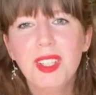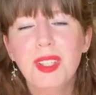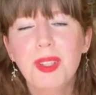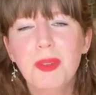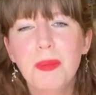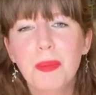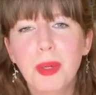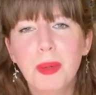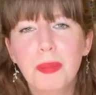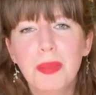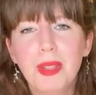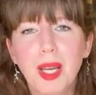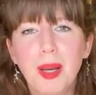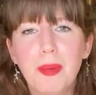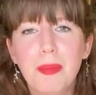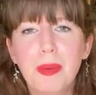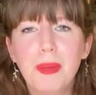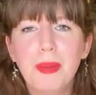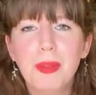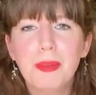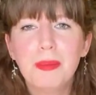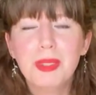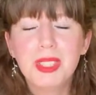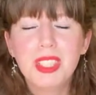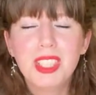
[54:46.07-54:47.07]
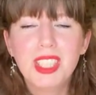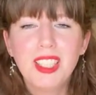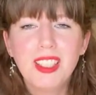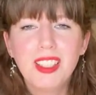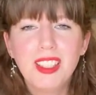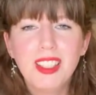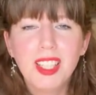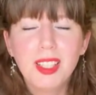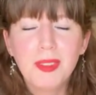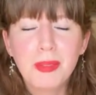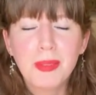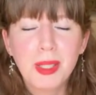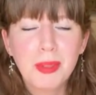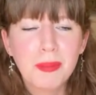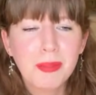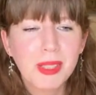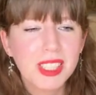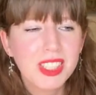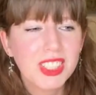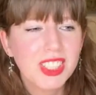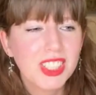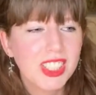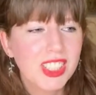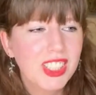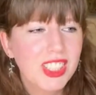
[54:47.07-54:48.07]
Bob's happy with machine learning being
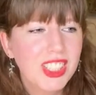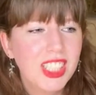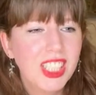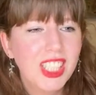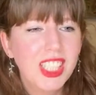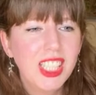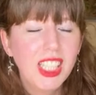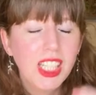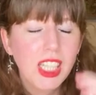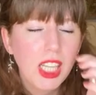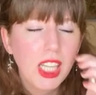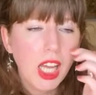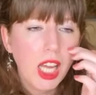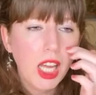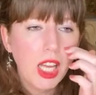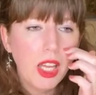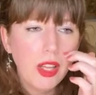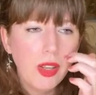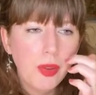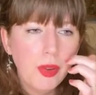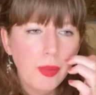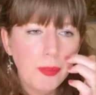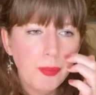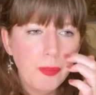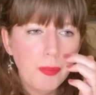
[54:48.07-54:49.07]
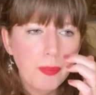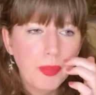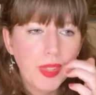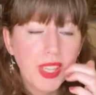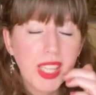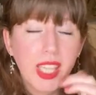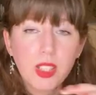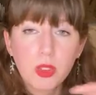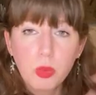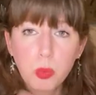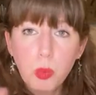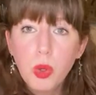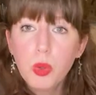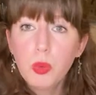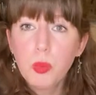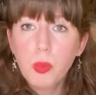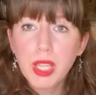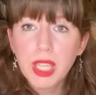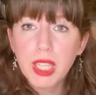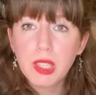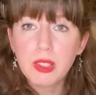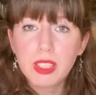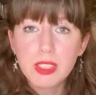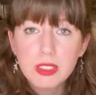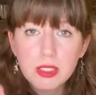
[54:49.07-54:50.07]
mentioned. And that's one way,
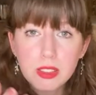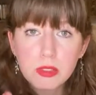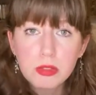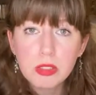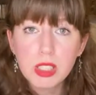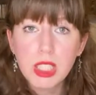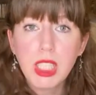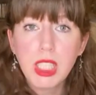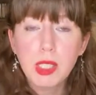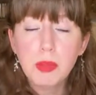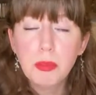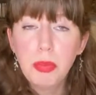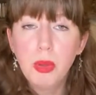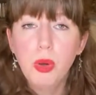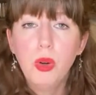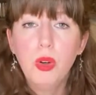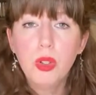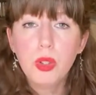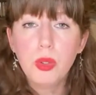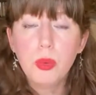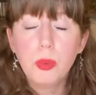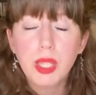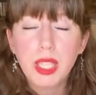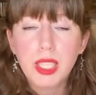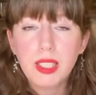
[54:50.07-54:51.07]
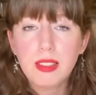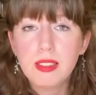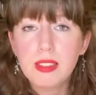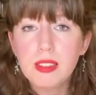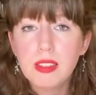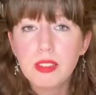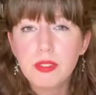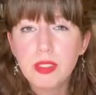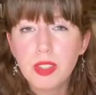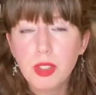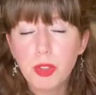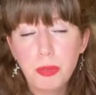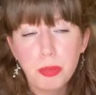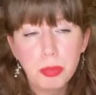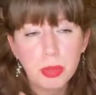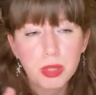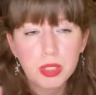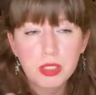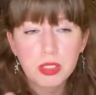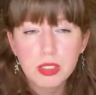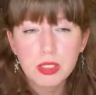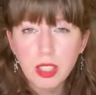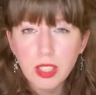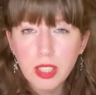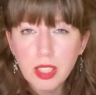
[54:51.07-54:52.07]
and it's a really important way because it's a very
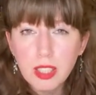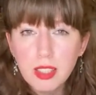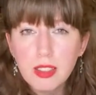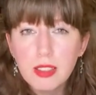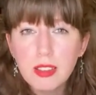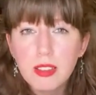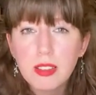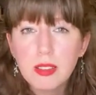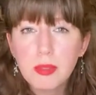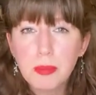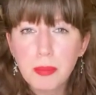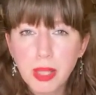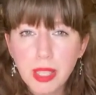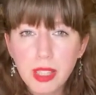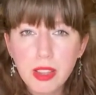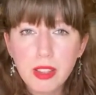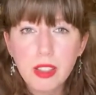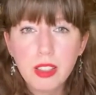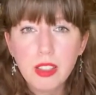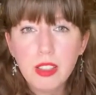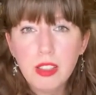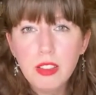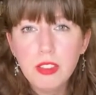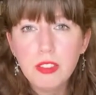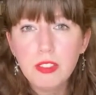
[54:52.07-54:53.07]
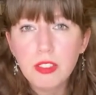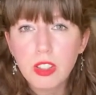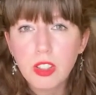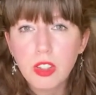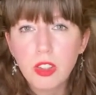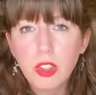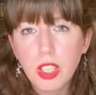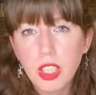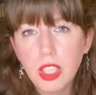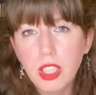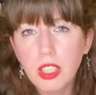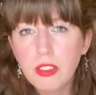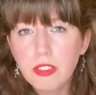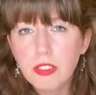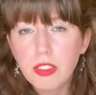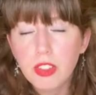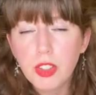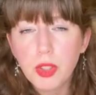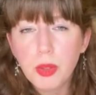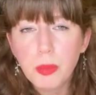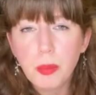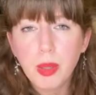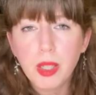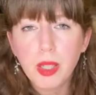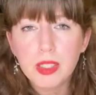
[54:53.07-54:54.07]
precise method for looking for
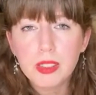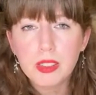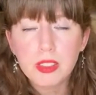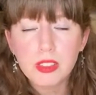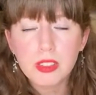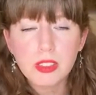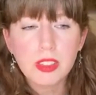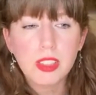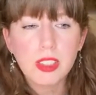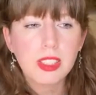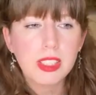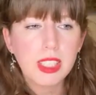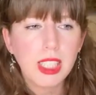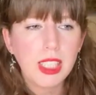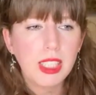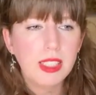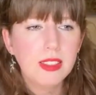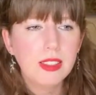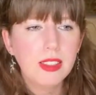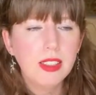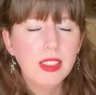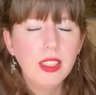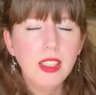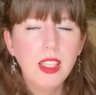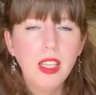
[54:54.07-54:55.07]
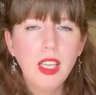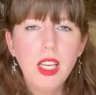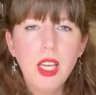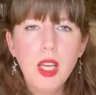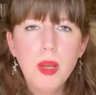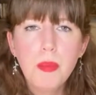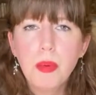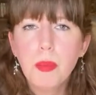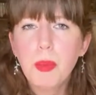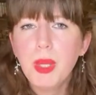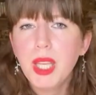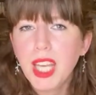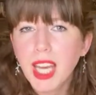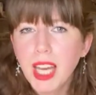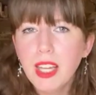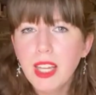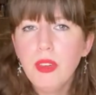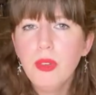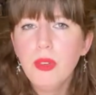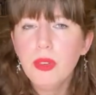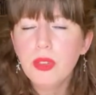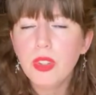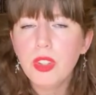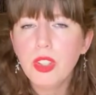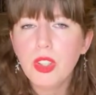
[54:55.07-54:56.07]
new particles in our data. But we can
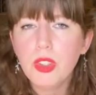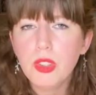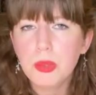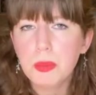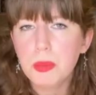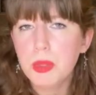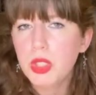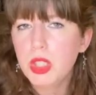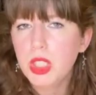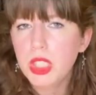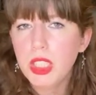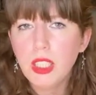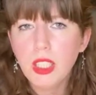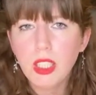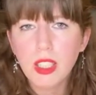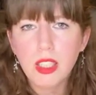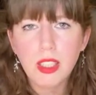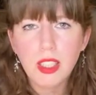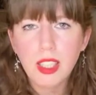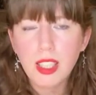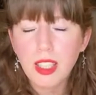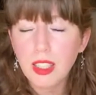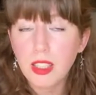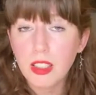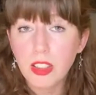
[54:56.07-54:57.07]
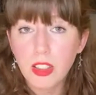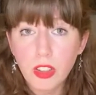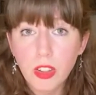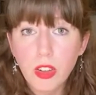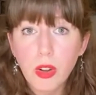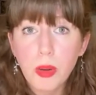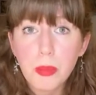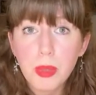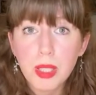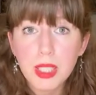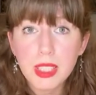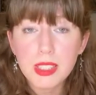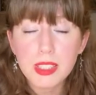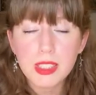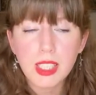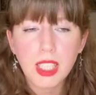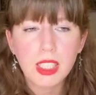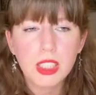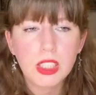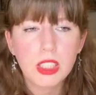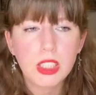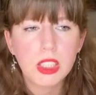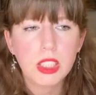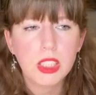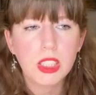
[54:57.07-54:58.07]
also use machine learning and anomaly
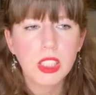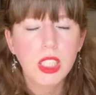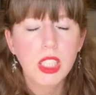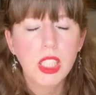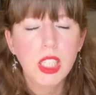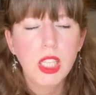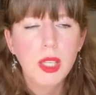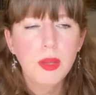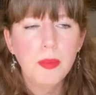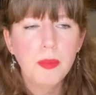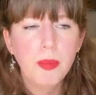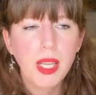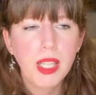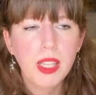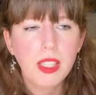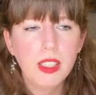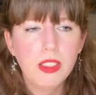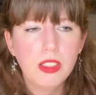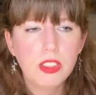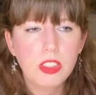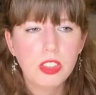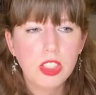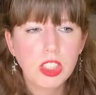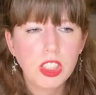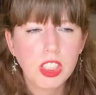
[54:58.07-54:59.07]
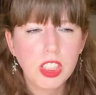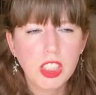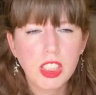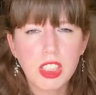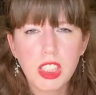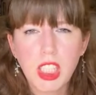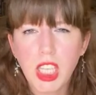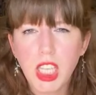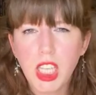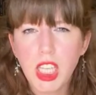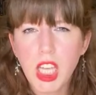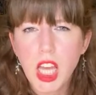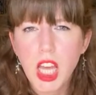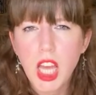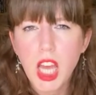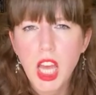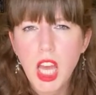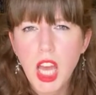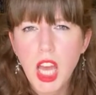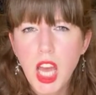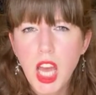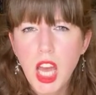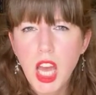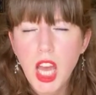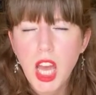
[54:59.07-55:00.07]
detection methods to just say,
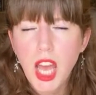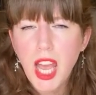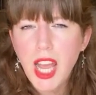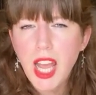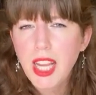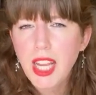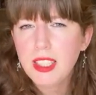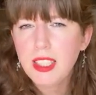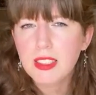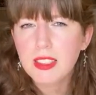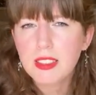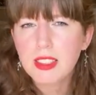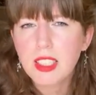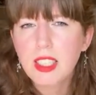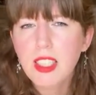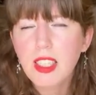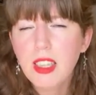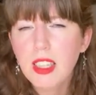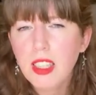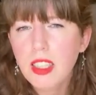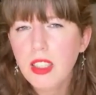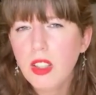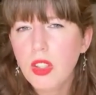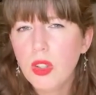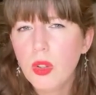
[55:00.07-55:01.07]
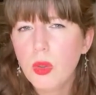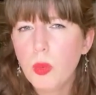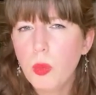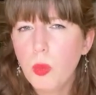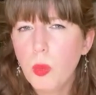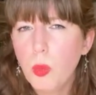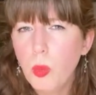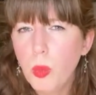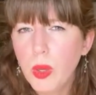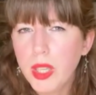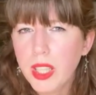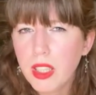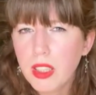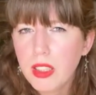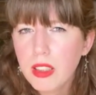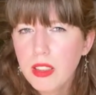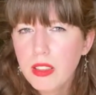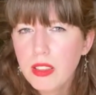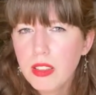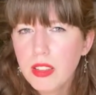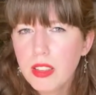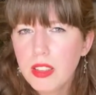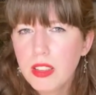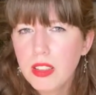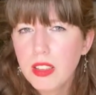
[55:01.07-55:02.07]
hey, does anything look
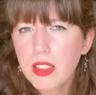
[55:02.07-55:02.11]
weird?